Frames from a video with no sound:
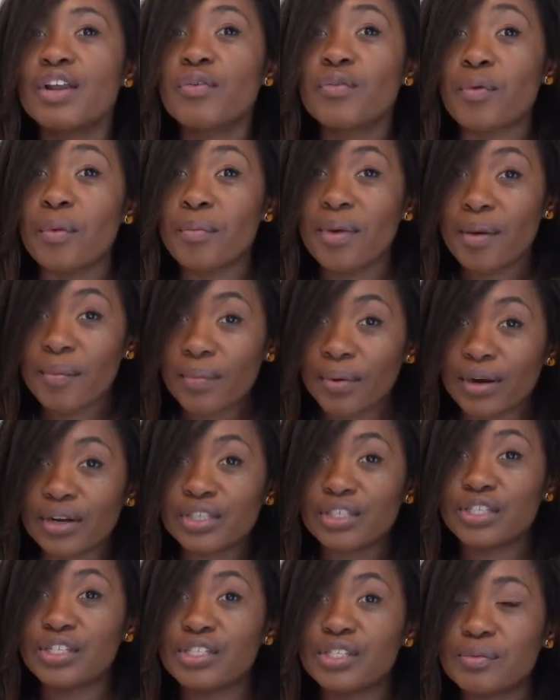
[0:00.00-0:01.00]
remember
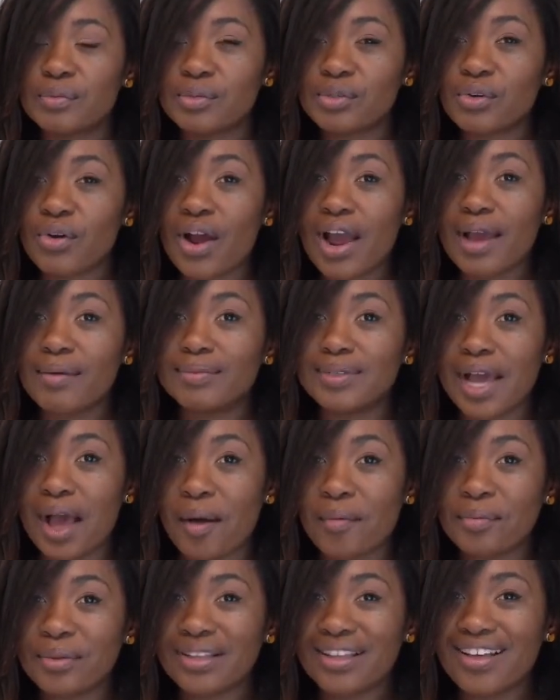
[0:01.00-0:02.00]
to subscribe
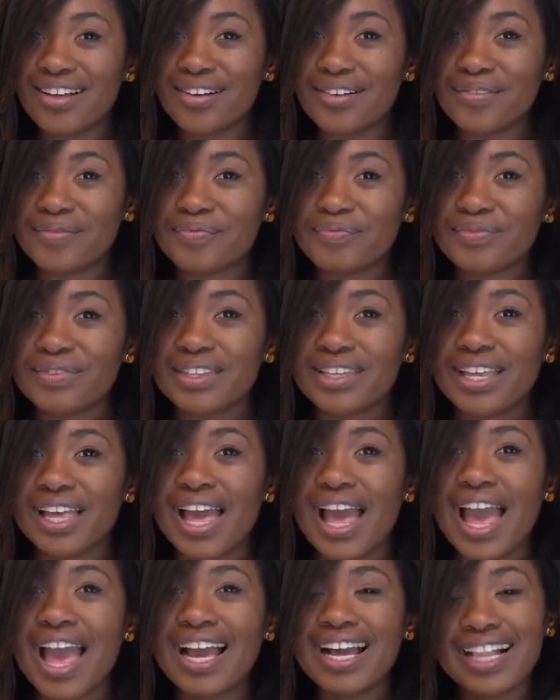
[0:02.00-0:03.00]
down below
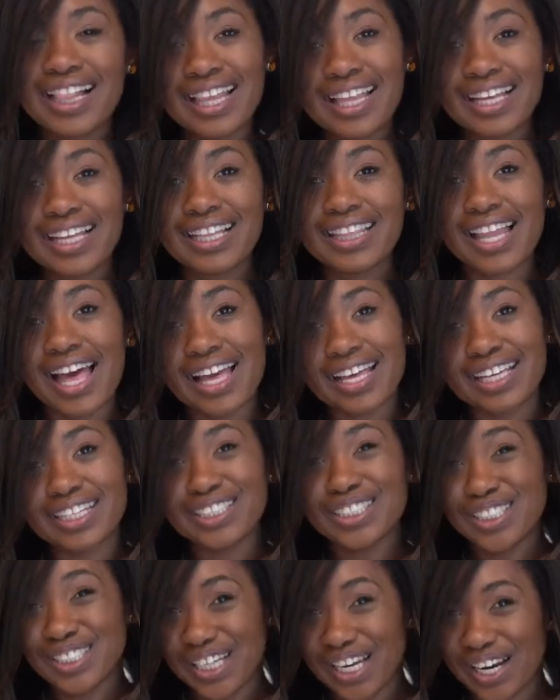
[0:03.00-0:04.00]
and click like
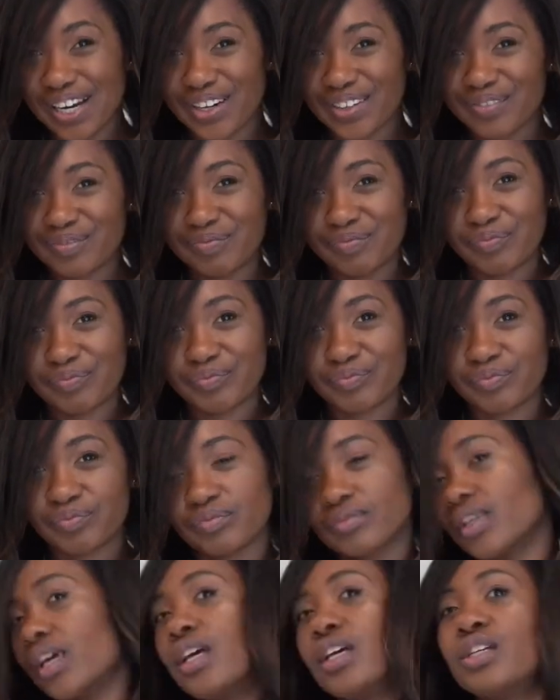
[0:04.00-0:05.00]
and share.
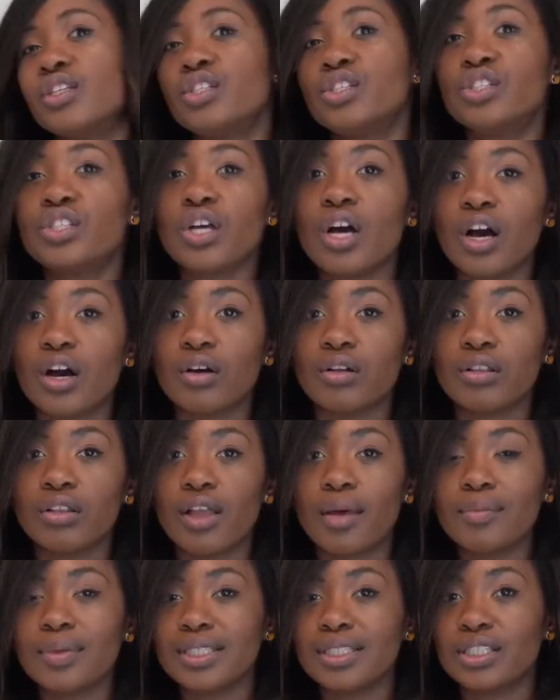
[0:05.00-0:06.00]
So
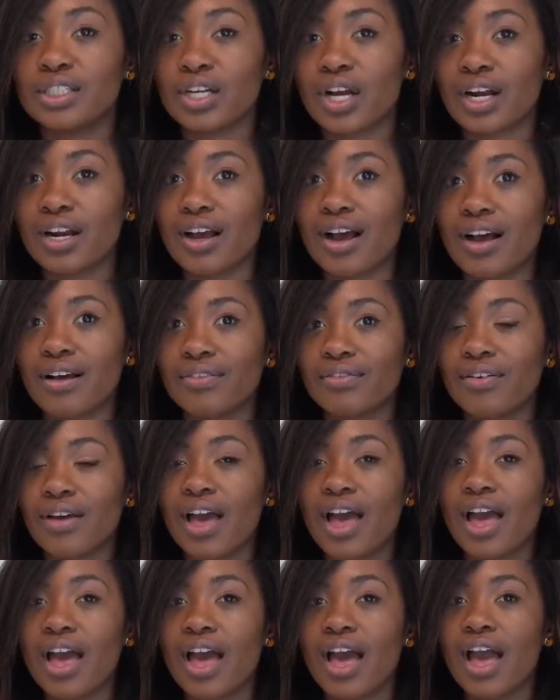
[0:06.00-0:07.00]
let me start off.
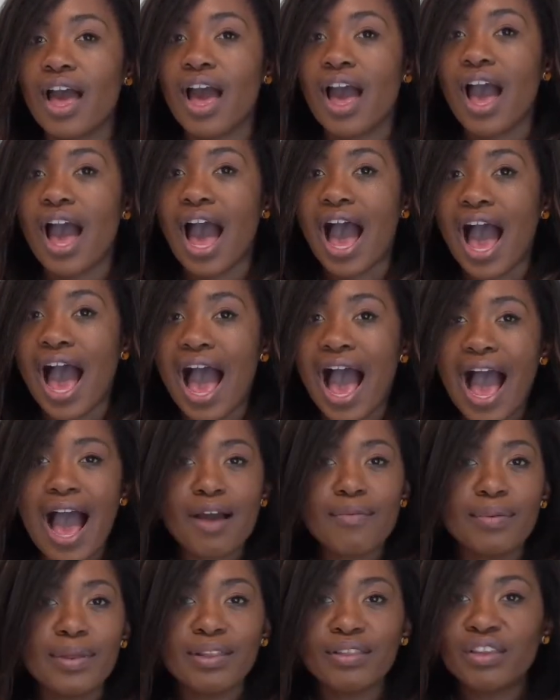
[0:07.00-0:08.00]

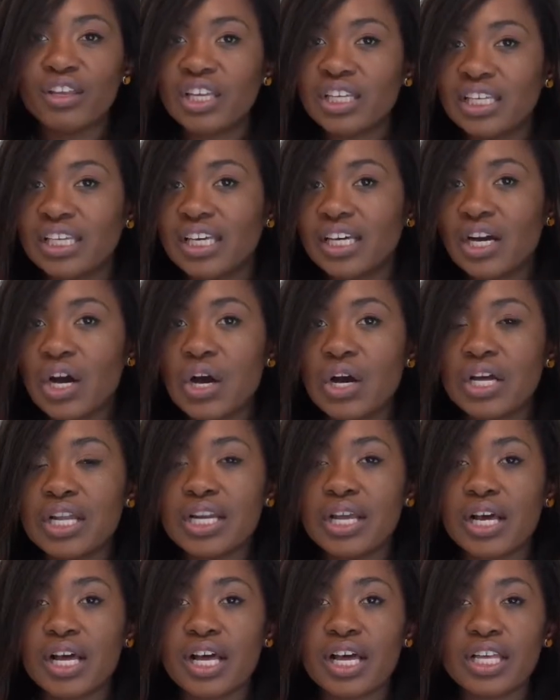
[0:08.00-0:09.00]
I've been looking
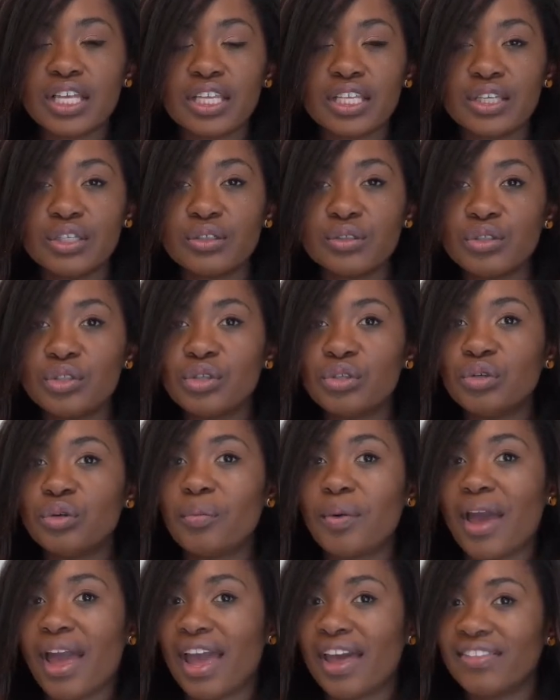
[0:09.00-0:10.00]
on
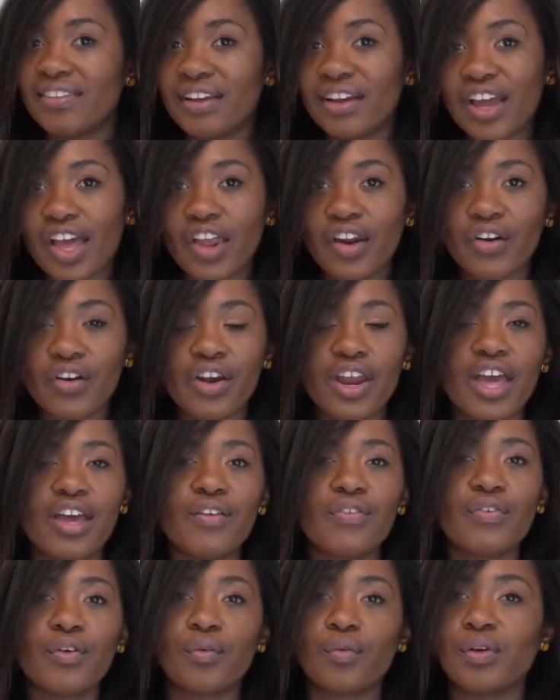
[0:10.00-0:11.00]
YouTube and the
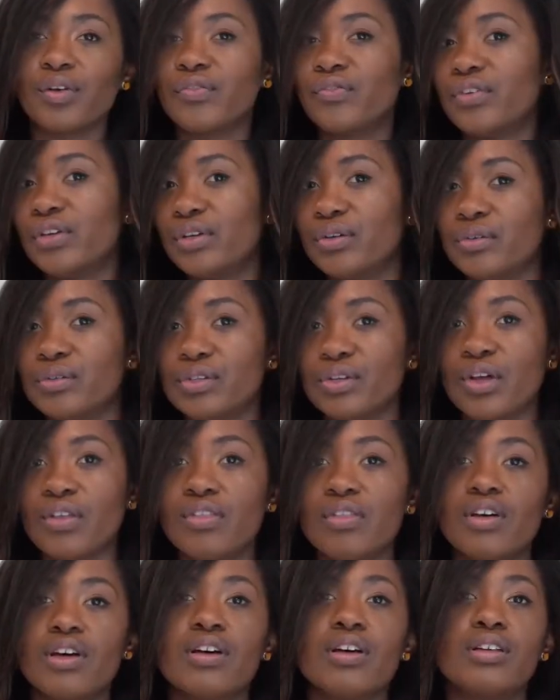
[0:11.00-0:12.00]
internet for reviews
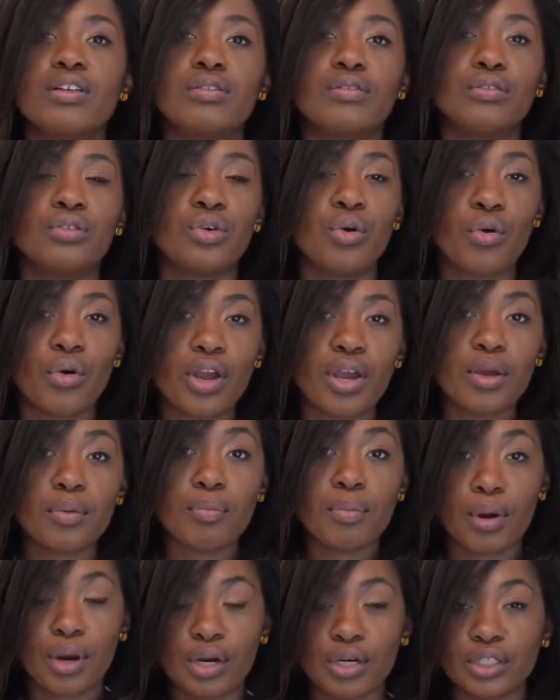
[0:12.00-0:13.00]
on the Tory
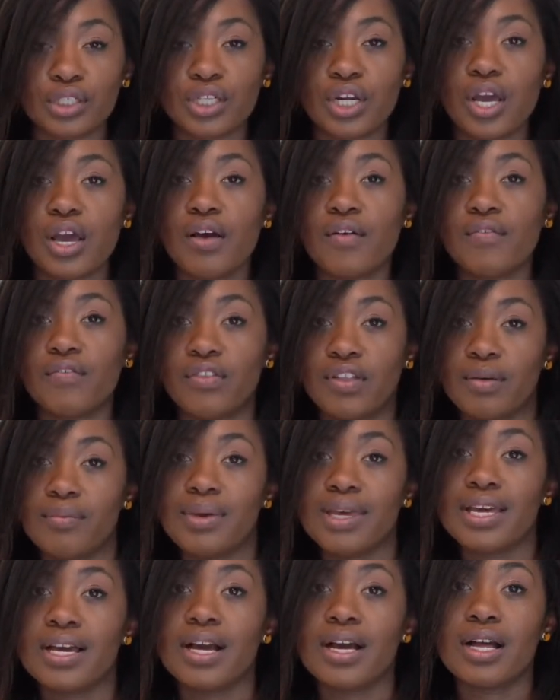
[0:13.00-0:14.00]
Burch
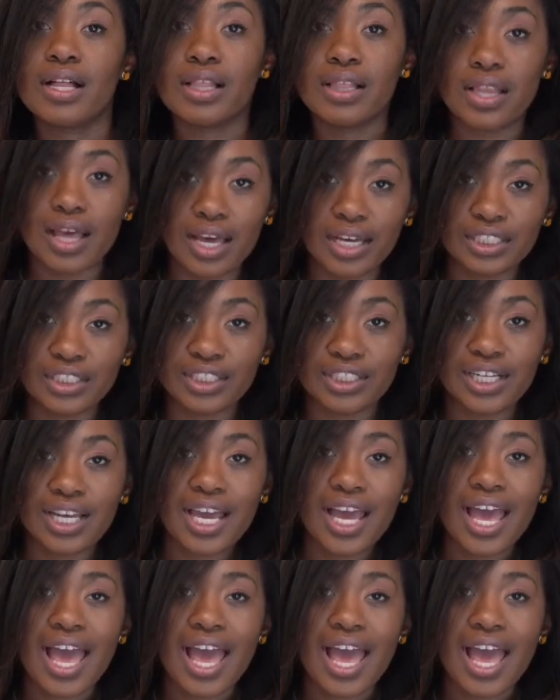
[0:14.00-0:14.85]
Fleming clutch.